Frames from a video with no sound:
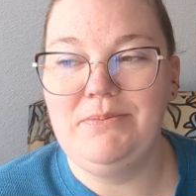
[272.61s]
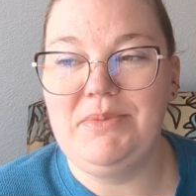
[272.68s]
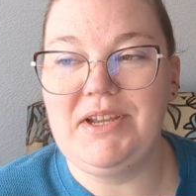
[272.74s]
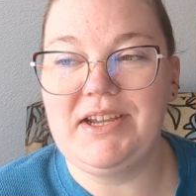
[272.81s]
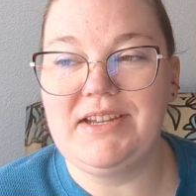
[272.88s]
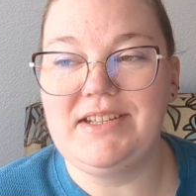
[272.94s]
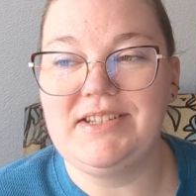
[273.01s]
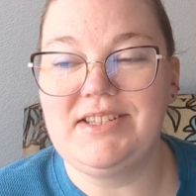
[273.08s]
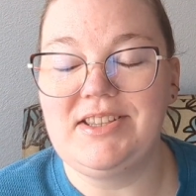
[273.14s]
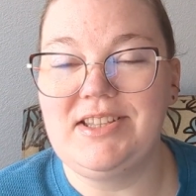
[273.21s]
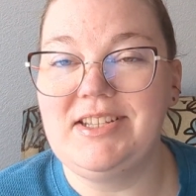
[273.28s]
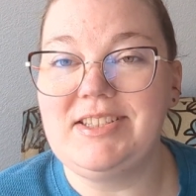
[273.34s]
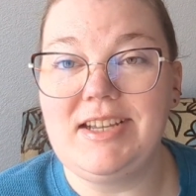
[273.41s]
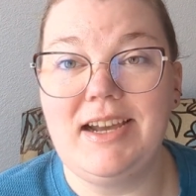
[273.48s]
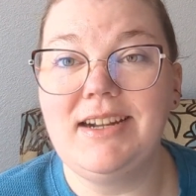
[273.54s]
because
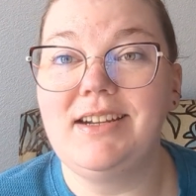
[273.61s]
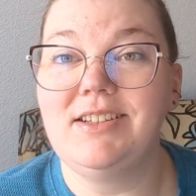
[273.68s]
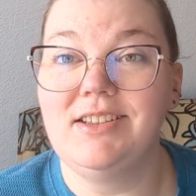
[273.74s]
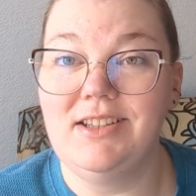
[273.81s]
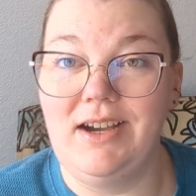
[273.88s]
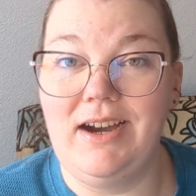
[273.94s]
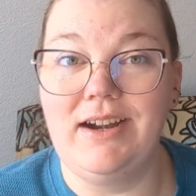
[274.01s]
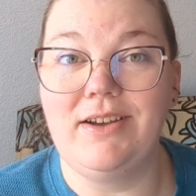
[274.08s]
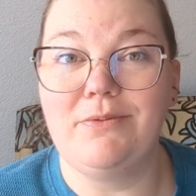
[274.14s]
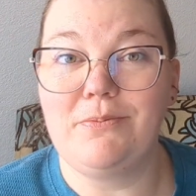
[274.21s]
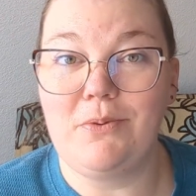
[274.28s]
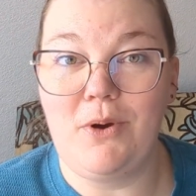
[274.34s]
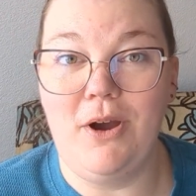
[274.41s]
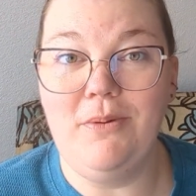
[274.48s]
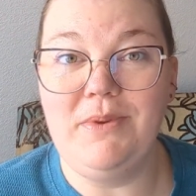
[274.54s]
this had a lot of
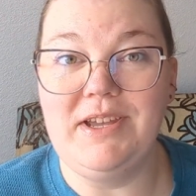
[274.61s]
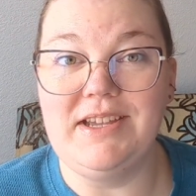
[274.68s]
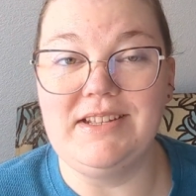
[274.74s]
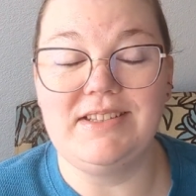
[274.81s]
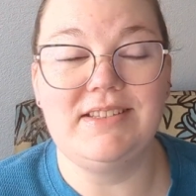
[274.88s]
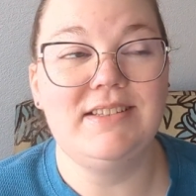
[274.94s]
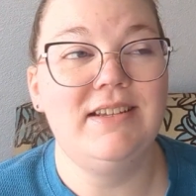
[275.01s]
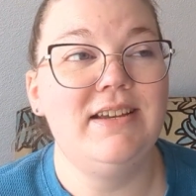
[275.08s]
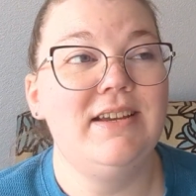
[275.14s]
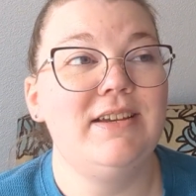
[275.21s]
promise.